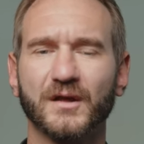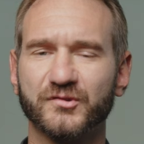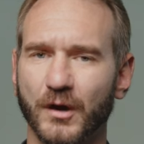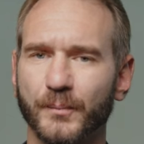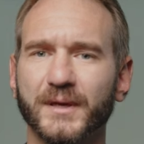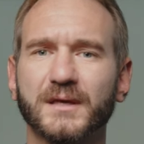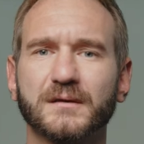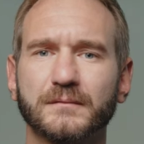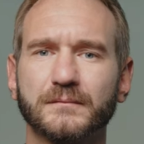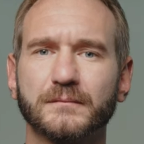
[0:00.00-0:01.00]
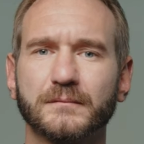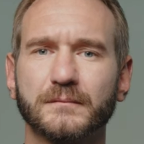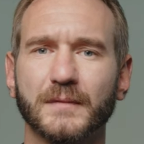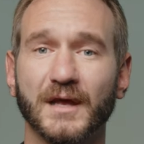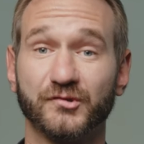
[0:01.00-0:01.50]
A topic,
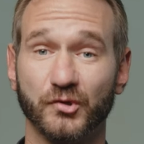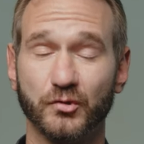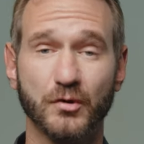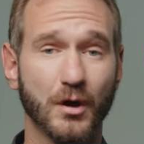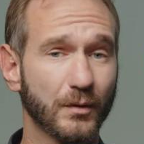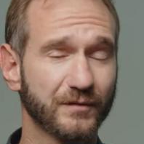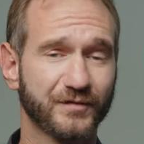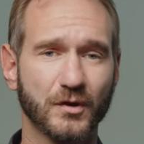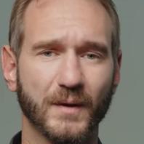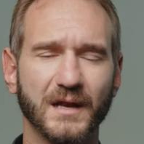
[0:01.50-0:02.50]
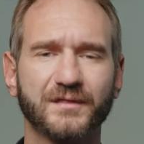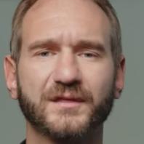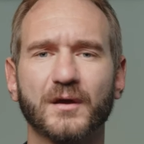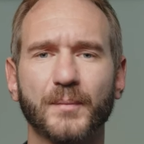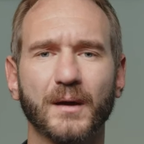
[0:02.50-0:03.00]
as you know, if you know
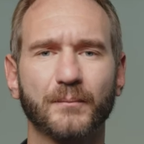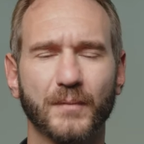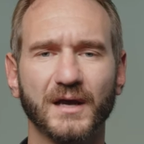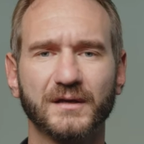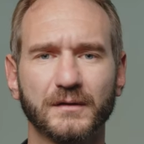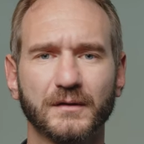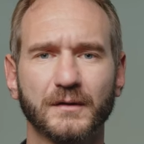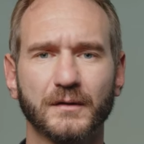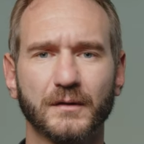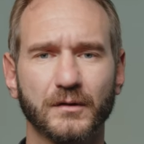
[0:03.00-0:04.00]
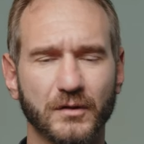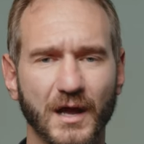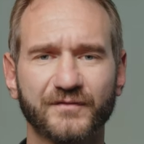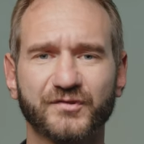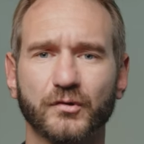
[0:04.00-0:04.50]
anything about my
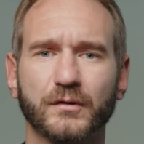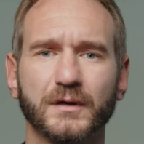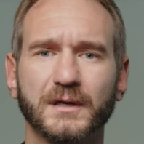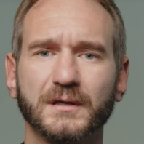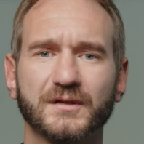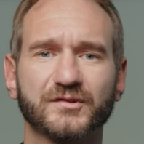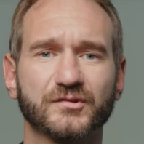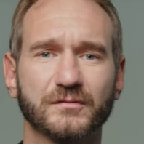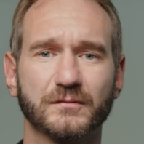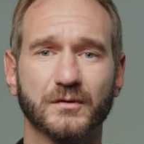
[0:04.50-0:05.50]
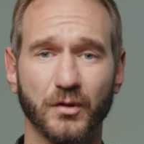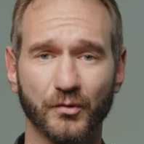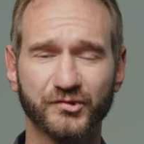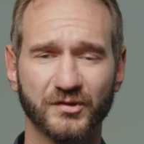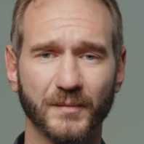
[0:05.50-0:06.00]
life story, it's
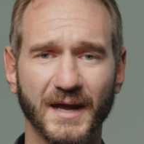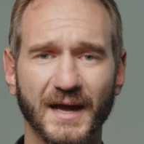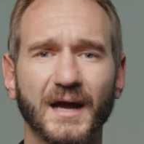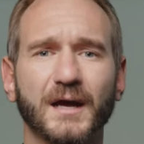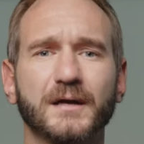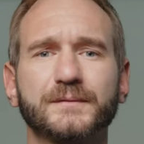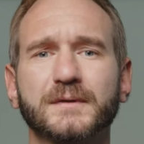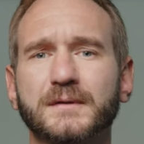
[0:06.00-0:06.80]
close to my heart.